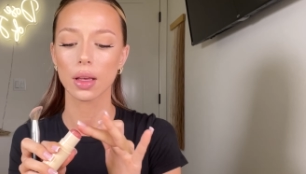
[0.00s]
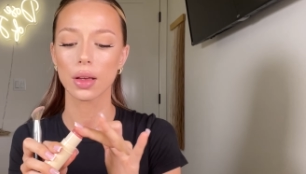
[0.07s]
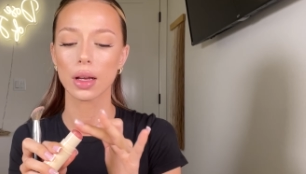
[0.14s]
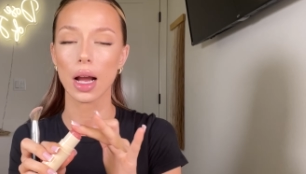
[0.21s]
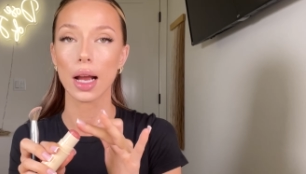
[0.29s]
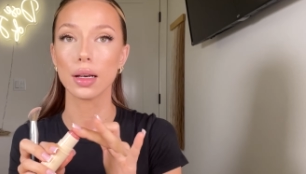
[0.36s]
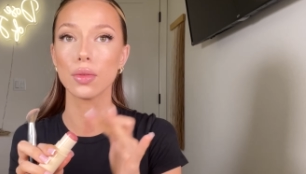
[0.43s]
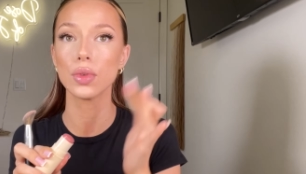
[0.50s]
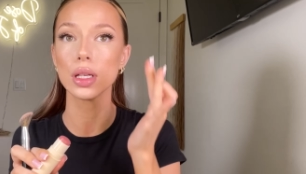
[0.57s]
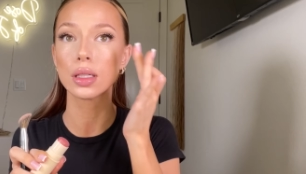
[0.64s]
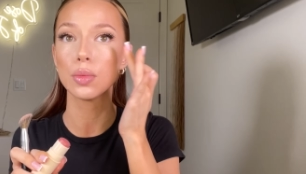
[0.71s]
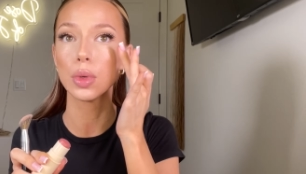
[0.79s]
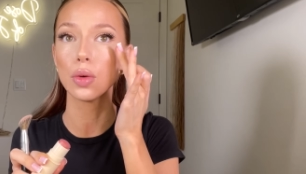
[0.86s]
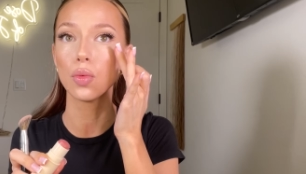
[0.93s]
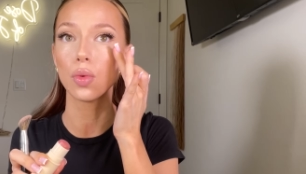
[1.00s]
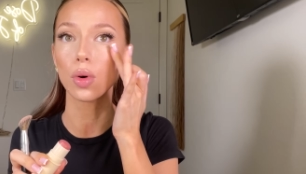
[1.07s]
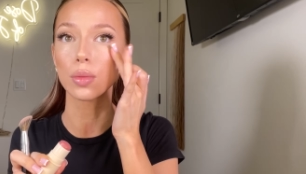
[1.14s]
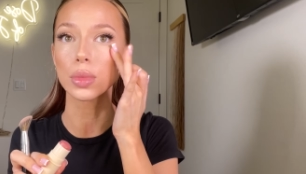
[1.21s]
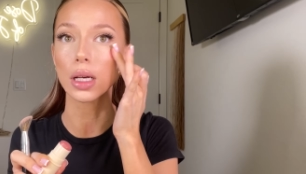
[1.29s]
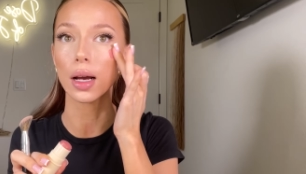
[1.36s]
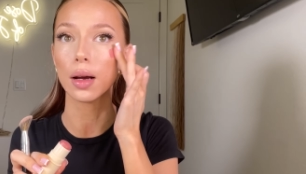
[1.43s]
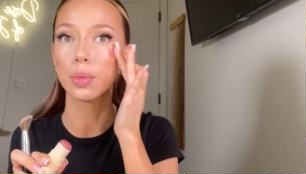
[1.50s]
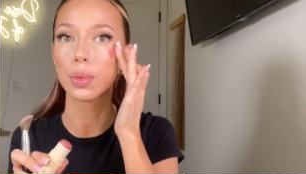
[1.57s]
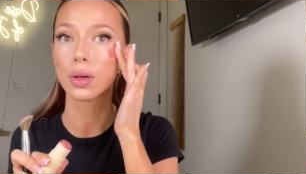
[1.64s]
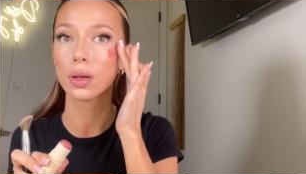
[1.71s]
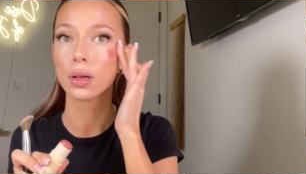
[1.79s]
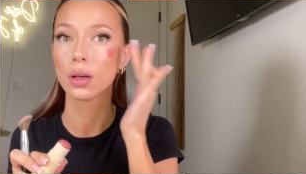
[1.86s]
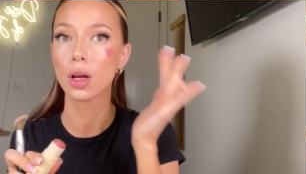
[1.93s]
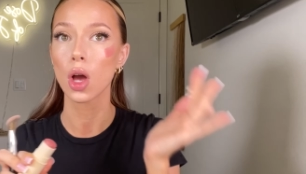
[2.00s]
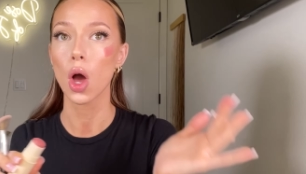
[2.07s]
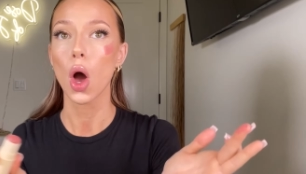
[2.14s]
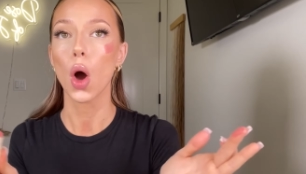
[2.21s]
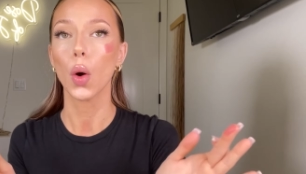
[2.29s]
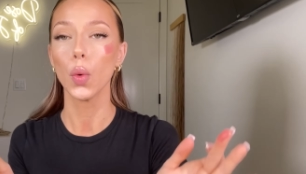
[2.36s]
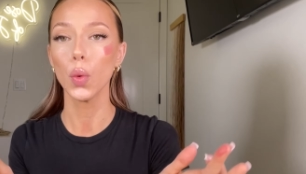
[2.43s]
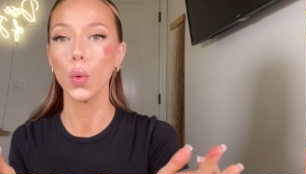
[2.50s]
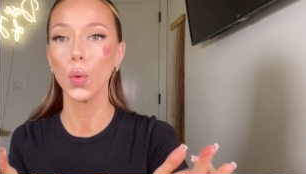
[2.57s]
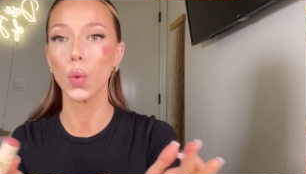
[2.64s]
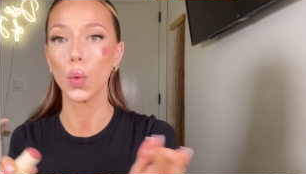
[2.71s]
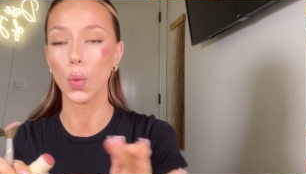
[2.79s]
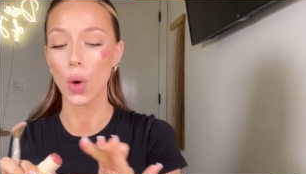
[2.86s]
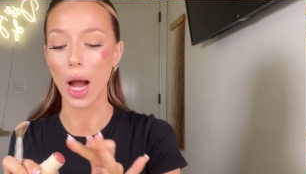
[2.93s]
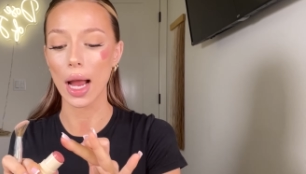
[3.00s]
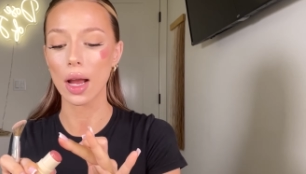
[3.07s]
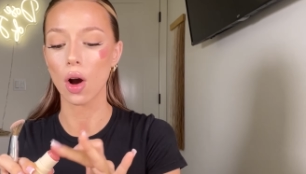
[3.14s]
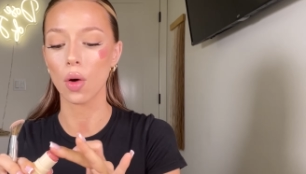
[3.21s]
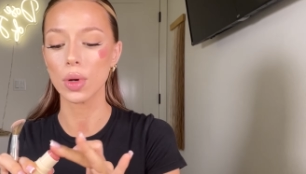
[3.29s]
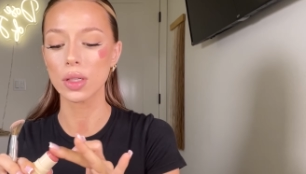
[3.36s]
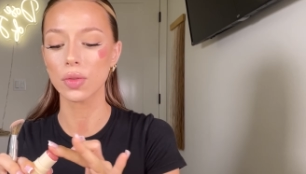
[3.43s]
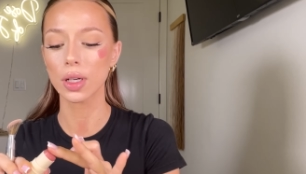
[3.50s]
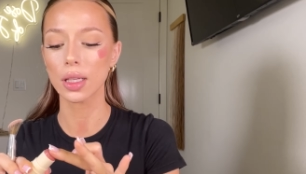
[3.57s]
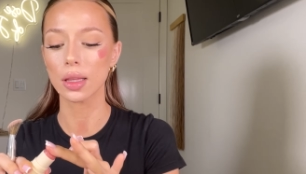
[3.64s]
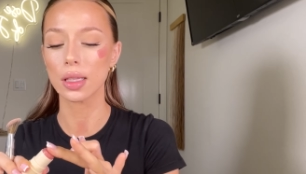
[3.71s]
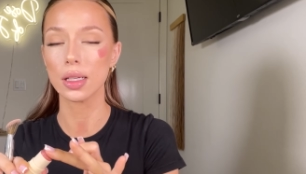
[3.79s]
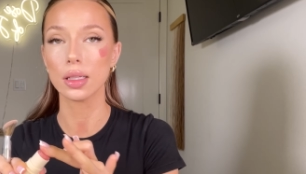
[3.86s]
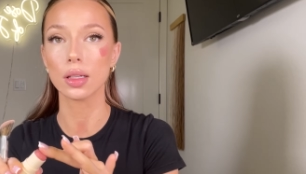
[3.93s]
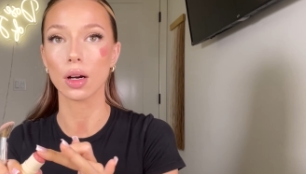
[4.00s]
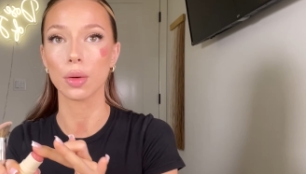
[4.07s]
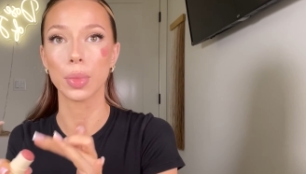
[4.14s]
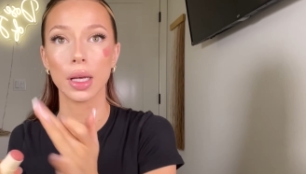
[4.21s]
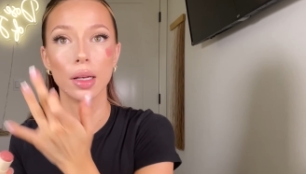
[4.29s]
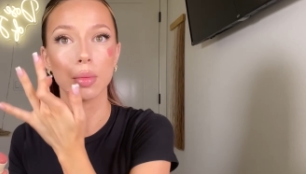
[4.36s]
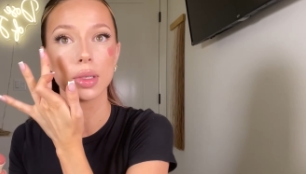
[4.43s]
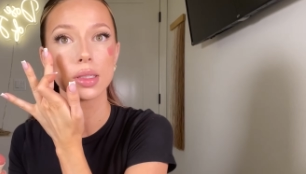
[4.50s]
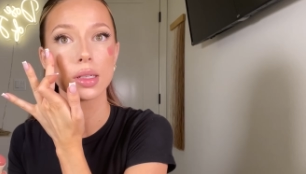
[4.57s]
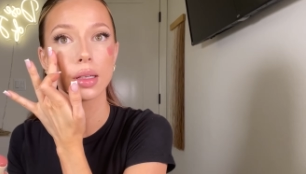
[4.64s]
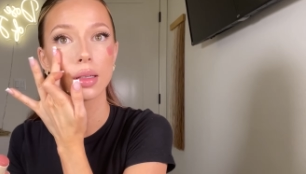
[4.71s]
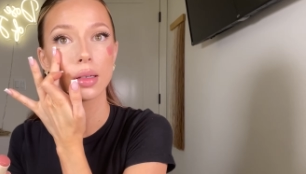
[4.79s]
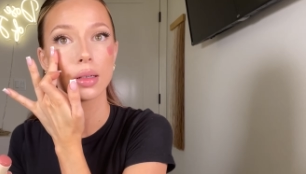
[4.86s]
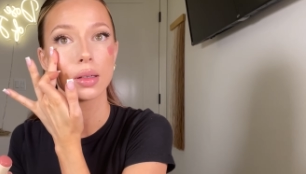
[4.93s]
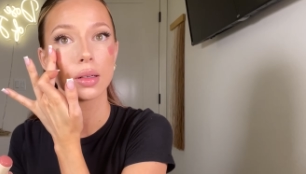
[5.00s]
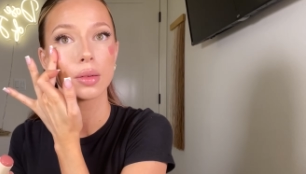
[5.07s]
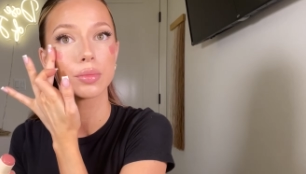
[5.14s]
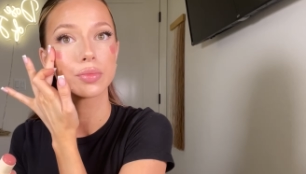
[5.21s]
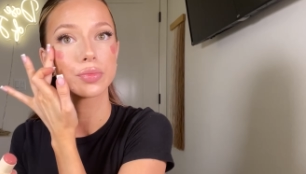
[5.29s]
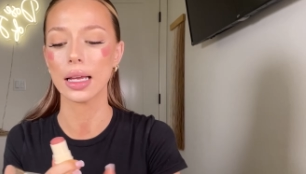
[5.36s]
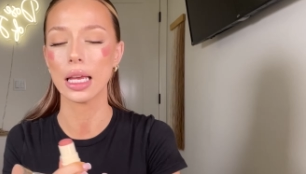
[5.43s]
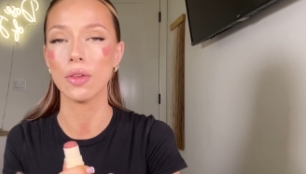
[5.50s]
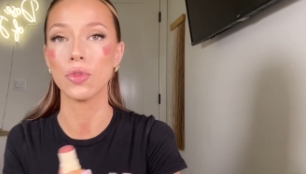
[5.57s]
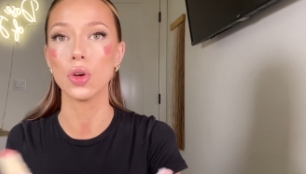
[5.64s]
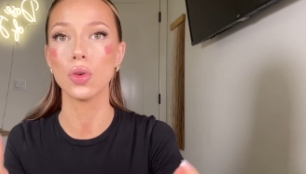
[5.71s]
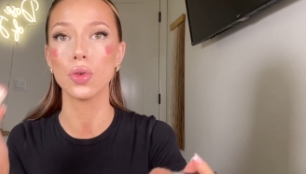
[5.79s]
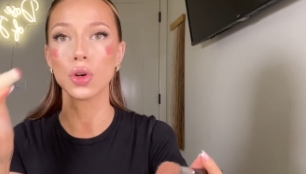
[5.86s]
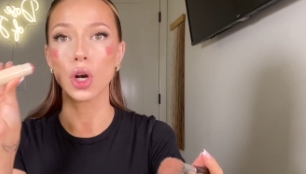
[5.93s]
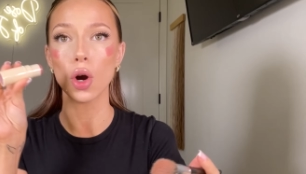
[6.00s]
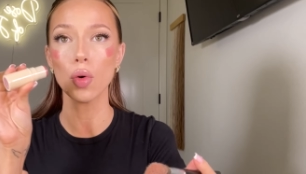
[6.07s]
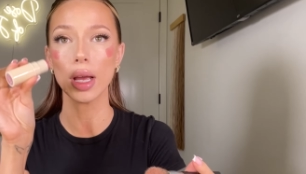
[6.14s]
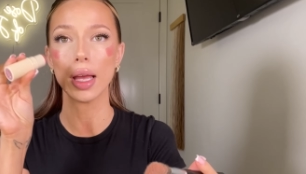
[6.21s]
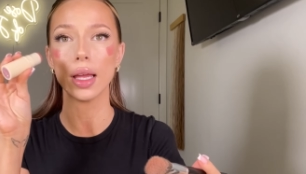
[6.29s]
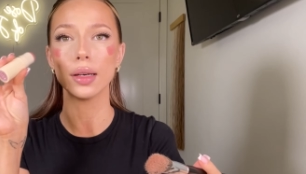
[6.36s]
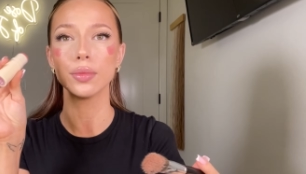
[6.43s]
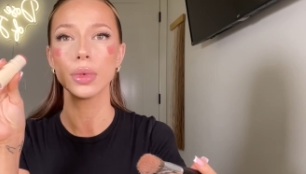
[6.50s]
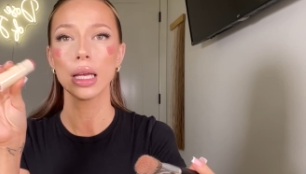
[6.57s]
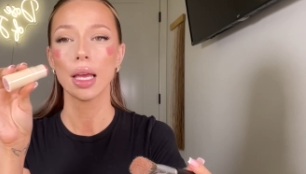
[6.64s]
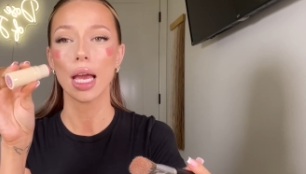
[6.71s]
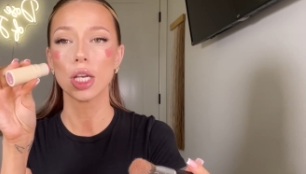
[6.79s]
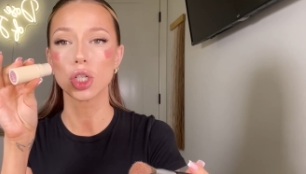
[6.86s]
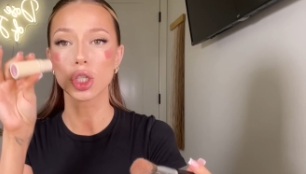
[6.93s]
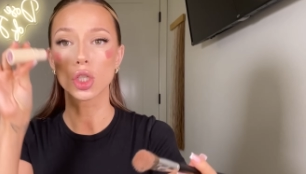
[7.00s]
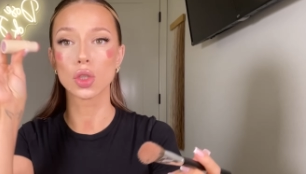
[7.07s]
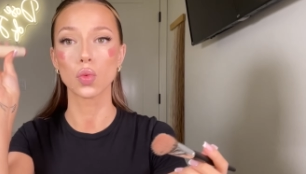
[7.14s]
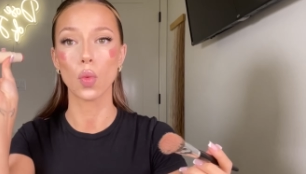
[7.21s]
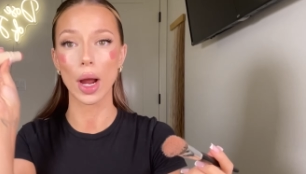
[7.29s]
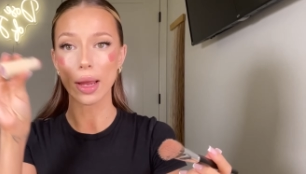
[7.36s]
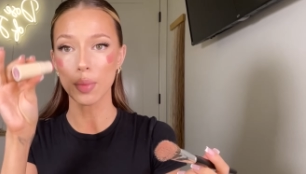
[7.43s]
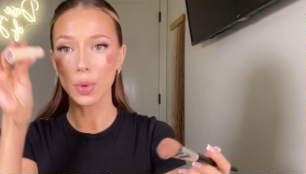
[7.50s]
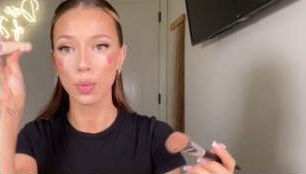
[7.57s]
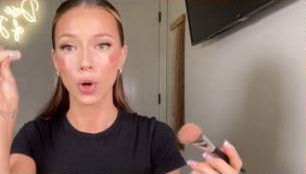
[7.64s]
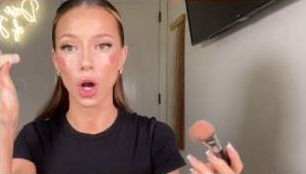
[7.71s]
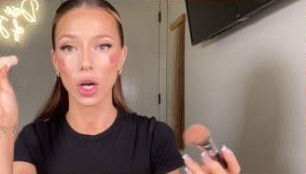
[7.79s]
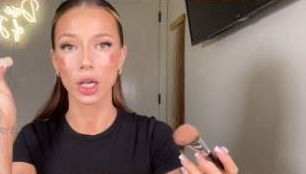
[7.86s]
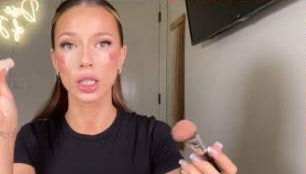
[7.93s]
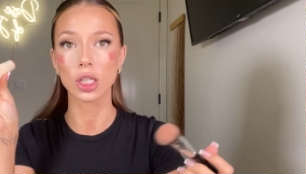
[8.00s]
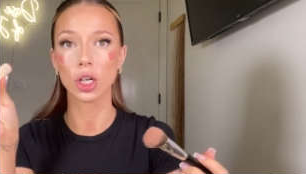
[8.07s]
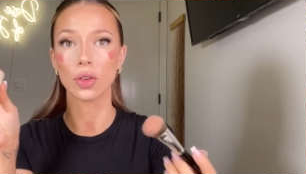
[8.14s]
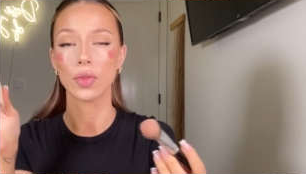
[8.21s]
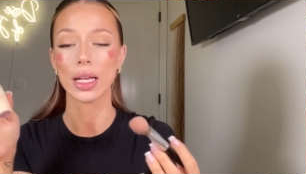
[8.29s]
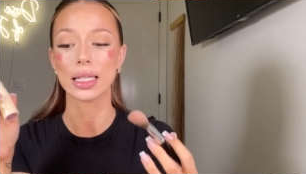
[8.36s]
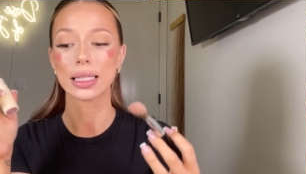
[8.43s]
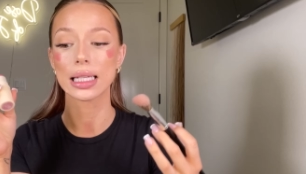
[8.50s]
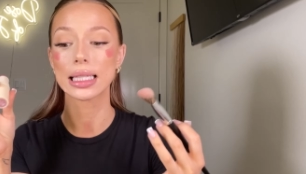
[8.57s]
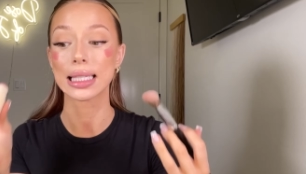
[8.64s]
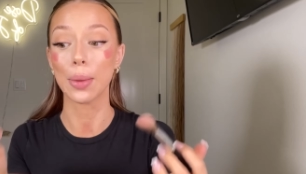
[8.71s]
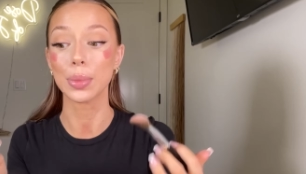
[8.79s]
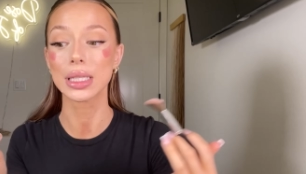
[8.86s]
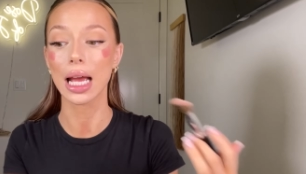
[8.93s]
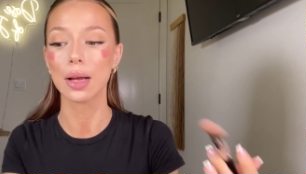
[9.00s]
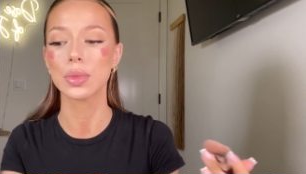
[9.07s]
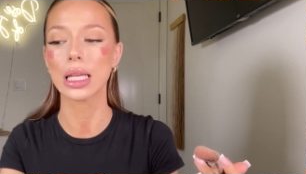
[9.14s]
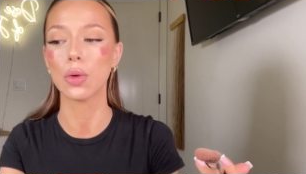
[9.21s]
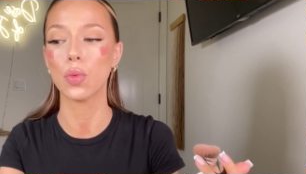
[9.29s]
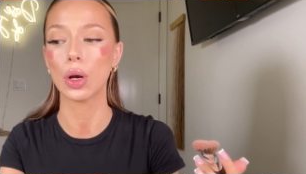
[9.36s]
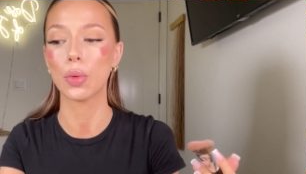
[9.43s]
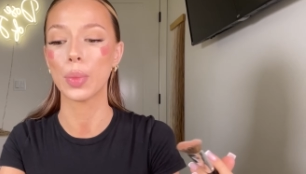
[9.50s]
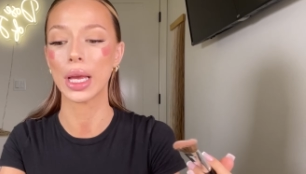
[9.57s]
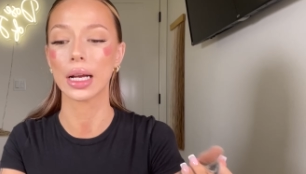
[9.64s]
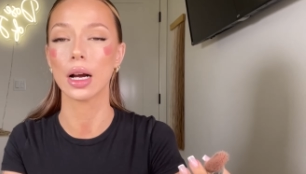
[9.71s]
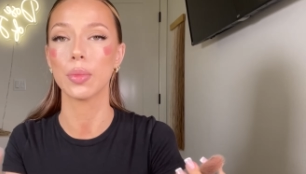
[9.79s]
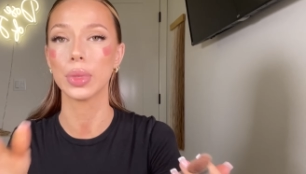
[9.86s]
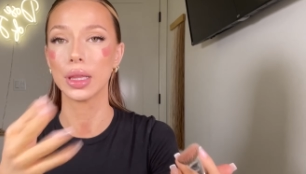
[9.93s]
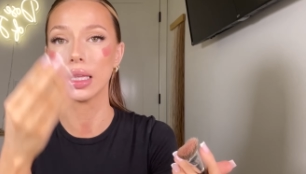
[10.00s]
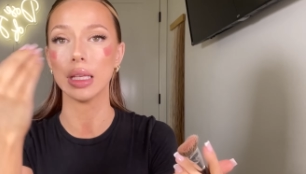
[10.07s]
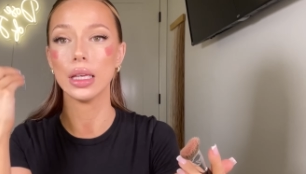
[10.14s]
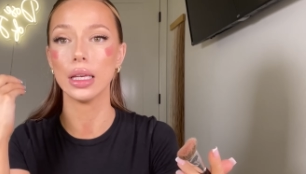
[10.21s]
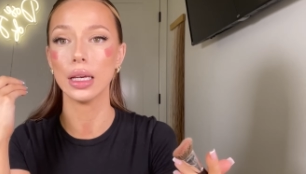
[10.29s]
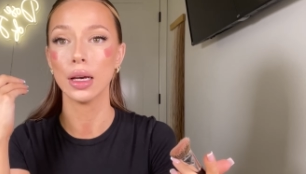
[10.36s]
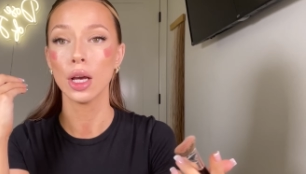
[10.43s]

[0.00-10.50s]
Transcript: kind of need to be warmed up. Ooh, I always forget that these are pigmented if you go in and just swipe products on your face, sometimes they will pick up the